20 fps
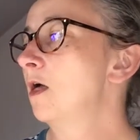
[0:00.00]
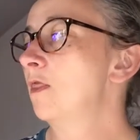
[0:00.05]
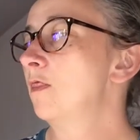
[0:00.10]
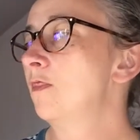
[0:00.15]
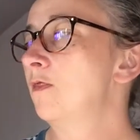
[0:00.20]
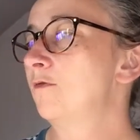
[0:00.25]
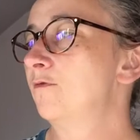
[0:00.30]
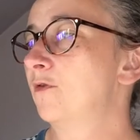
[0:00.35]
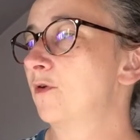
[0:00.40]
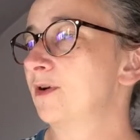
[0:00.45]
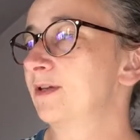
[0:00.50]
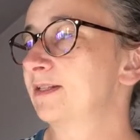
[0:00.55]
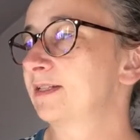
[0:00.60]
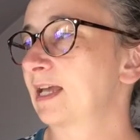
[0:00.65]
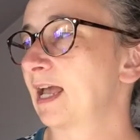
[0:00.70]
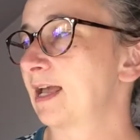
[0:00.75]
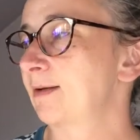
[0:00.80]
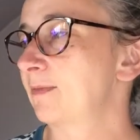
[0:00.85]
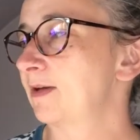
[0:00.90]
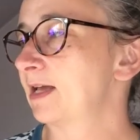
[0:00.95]
The voice
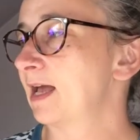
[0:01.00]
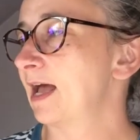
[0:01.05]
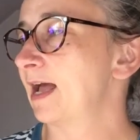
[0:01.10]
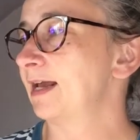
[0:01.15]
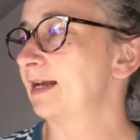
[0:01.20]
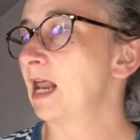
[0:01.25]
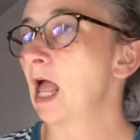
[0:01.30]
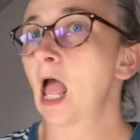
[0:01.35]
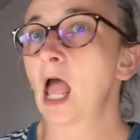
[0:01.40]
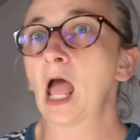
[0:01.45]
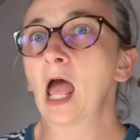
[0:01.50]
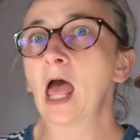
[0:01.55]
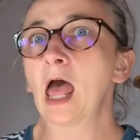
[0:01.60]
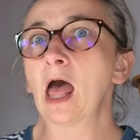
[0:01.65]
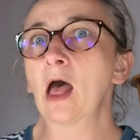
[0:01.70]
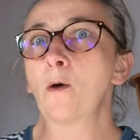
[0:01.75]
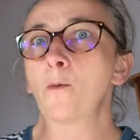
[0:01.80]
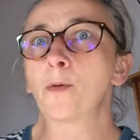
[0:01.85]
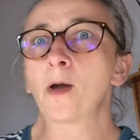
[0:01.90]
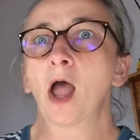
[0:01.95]
came again.
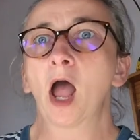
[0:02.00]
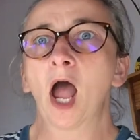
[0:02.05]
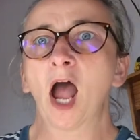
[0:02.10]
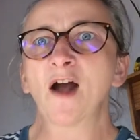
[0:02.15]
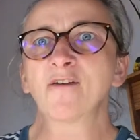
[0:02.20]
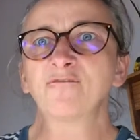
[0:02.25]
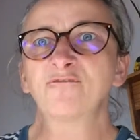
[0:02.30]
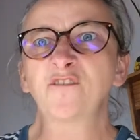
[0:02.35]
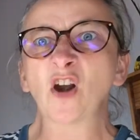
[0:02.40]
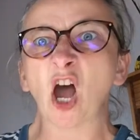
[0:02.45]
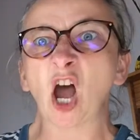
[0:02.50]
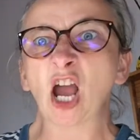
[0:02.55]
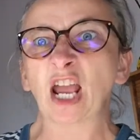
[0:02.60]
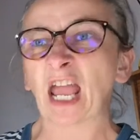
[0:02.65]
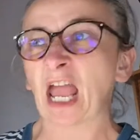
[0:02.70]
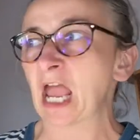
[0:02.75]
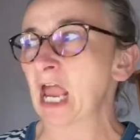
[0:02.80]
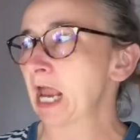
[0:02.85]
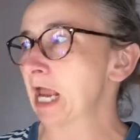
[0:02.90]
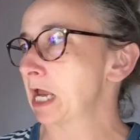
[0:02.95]
"Help! I'm
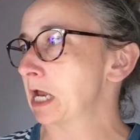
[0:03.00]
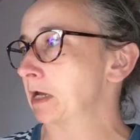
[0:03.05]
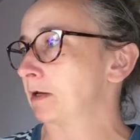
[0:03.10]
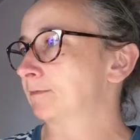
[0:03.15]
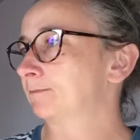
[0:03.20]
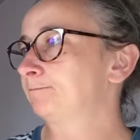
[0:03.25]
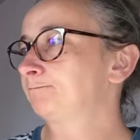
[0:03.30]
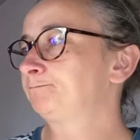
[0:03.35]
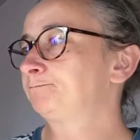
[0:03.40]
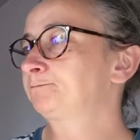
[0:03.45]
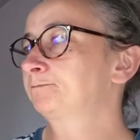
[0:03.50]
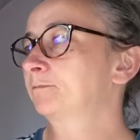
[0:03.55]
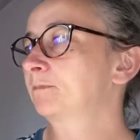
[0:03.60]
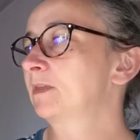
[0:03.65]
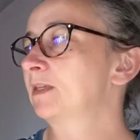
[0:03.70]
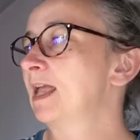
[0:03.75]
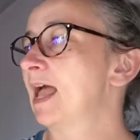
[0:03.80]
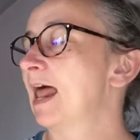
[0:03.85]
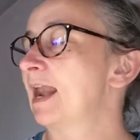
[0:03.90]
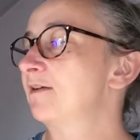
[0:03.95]
flying!"
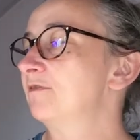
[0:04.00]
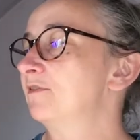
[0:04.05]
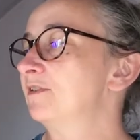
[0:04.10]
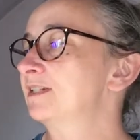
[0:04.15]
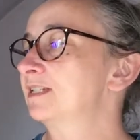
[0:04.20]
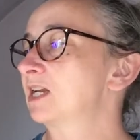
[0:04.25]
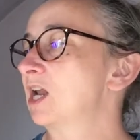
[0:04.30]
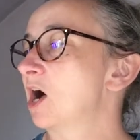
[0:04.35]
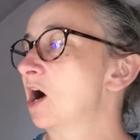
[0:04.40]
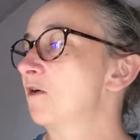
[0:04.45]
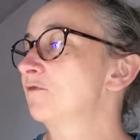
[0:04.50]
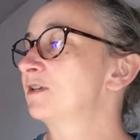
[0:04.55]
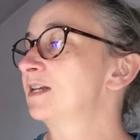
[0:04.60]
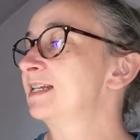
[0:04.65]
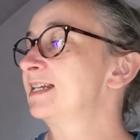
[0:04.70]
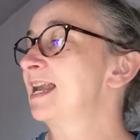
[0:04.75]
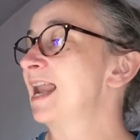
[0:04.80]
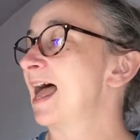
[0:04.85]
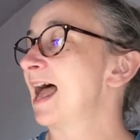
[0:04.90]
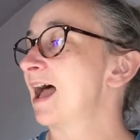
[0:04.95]
The elephants laughed
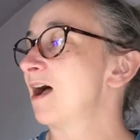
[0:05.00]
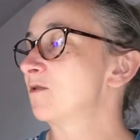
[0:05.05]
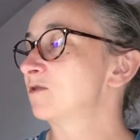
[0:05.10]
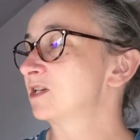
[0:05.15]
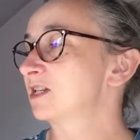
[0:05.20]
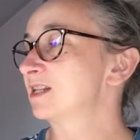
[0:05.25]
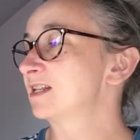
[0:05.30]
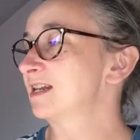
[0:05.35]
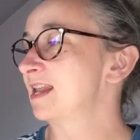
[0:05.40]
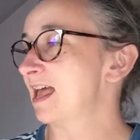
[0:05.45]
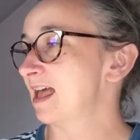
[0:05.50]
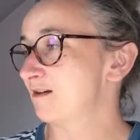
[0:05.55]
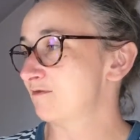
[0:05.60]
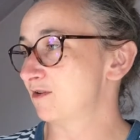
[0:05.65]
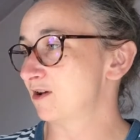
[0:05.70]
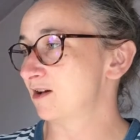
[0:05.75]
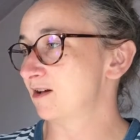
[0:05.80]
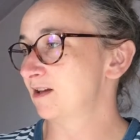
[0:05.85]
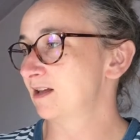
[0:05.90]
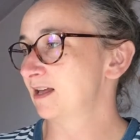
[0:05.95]
louder than
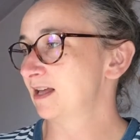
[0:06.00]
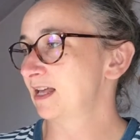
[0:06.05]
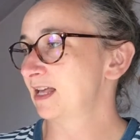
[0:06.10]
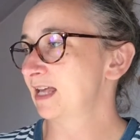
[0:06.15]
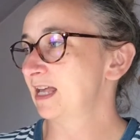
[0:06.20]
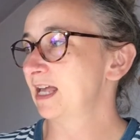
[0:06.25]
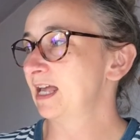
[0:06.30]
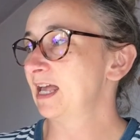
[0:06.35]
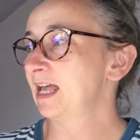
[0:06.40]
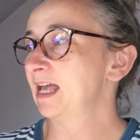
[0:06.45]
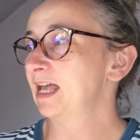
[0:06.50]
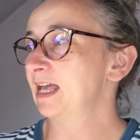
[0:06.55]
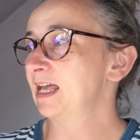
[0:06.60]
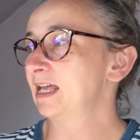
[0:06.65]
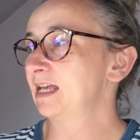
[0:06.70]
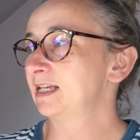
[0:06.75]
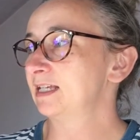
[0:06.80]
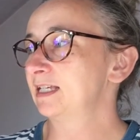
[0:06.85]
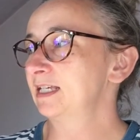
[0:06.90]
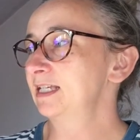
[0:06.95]
ever.
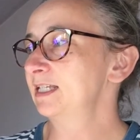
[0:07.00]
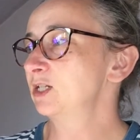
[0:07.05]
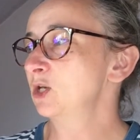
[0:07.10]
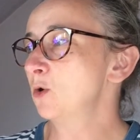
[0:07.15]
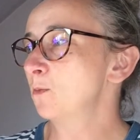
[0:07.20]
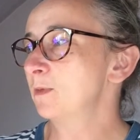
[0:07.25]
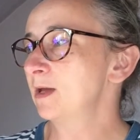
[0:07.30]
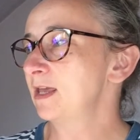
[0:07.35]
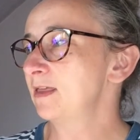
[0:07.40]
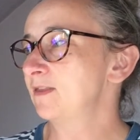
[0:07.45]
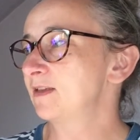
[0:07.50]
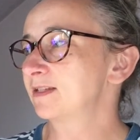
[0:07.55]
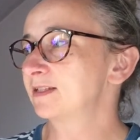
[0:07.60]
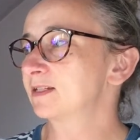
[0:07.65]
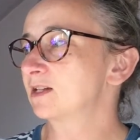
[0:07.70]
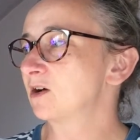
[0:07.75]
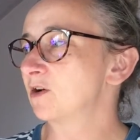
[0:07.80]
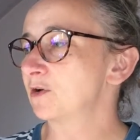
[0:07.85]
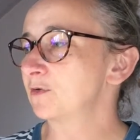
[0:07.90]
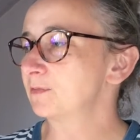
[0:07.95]
"It's not me this
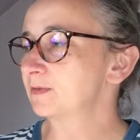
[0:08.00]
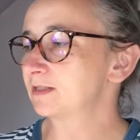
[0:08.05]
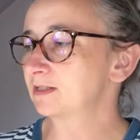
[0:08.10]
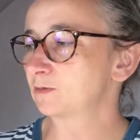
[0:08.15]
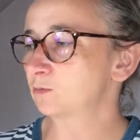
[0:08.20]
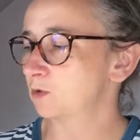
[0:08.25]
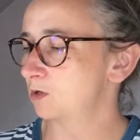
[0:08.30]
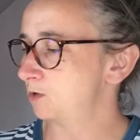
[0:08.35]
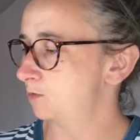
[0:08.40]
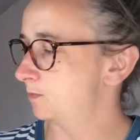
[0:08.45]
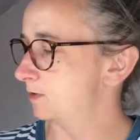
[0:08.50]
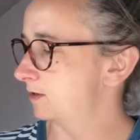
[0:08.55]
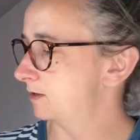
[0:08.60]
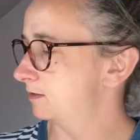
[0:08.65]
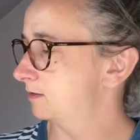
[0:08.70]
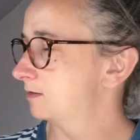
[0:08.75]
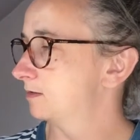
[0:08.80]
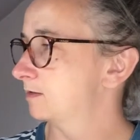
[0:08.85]
time," said Wilbur.